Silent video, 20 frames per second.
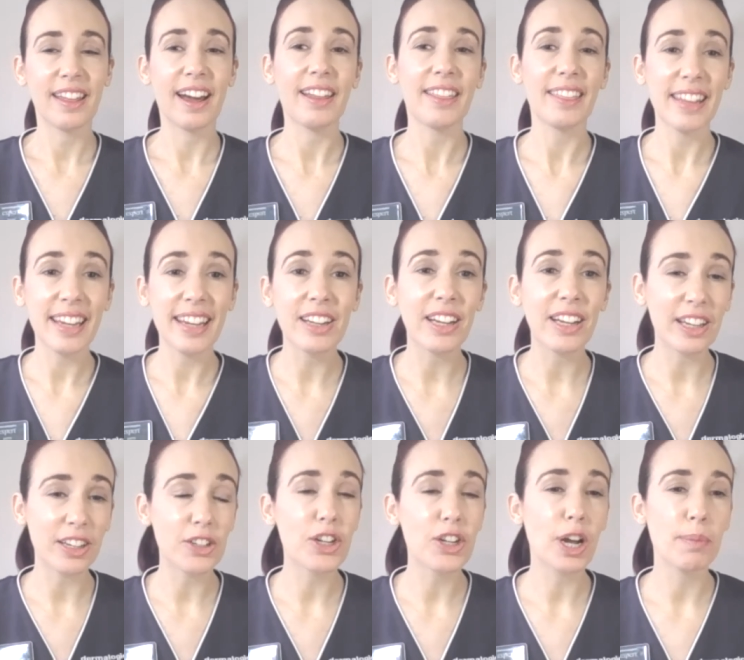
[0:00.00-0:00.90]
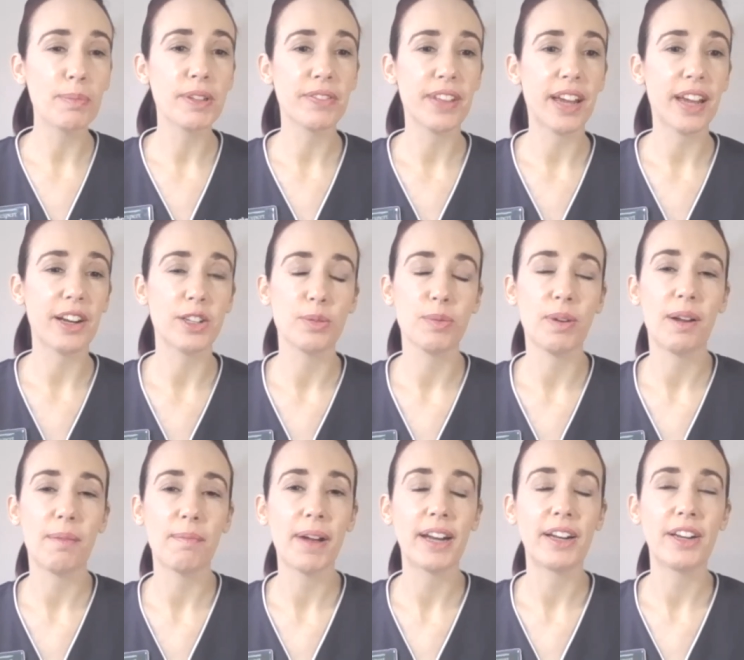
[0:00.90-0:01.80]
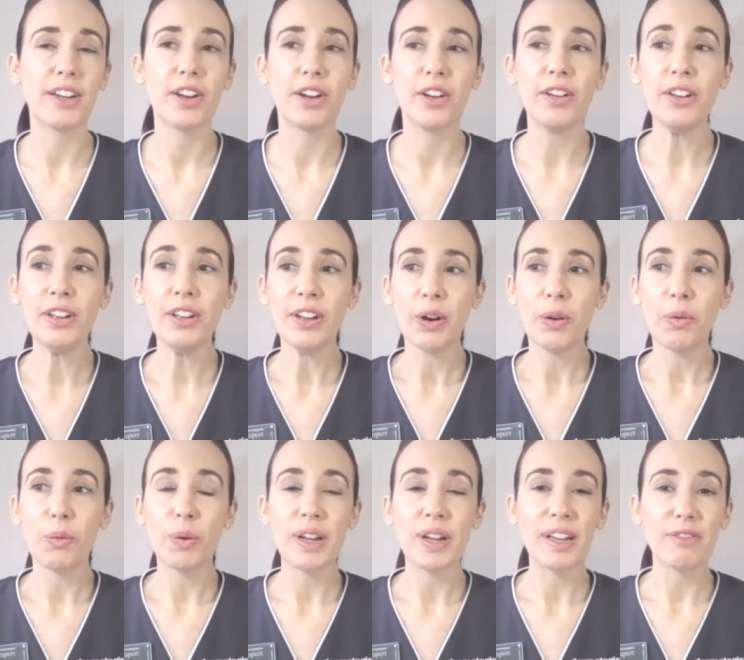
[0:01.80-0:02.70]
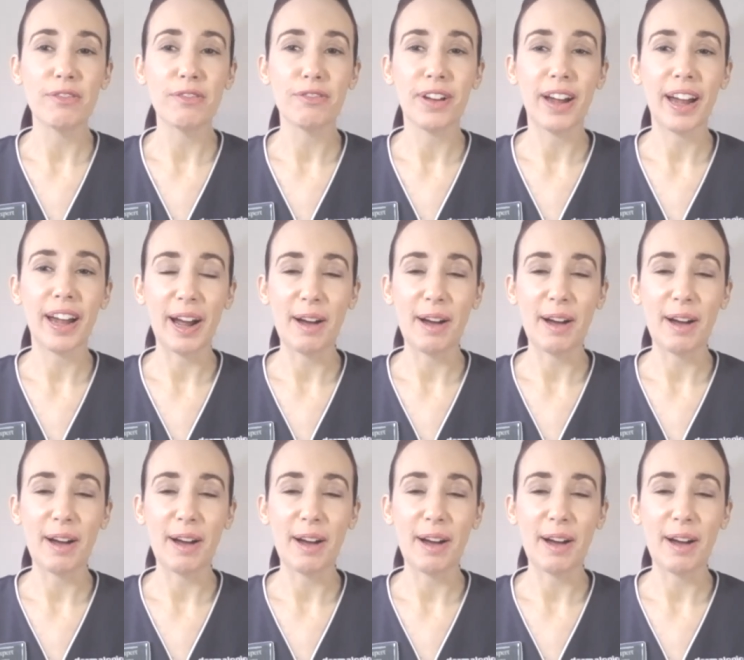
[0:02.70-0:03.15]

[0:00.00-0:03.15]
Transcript: I think in terms of that as well, Amanda, we've